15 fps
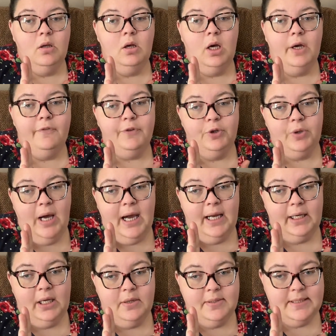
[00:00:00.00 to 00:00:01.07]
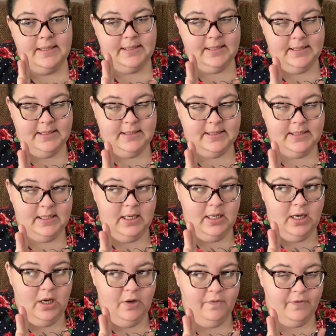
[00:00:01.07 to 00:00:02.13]
a few diagnoses
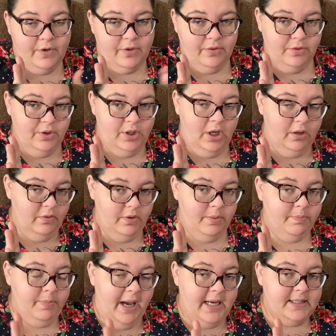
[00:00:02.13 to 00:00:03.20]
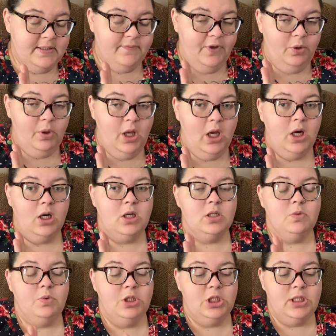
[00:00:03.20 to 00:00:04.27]
over the past few
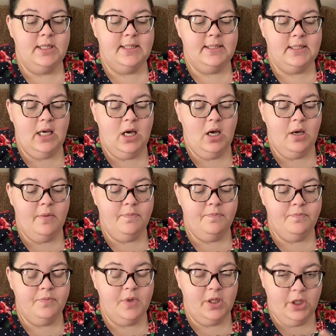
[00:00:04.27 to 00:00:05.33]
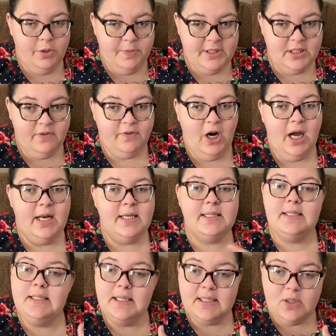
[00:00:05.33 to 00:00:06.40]
years, which is the lupus
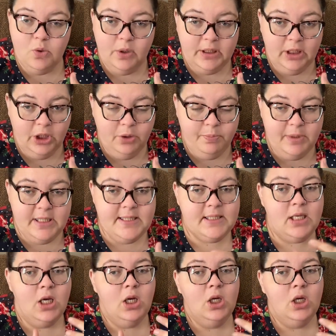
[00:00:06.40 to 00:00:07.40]
nephritis, discoid lupus,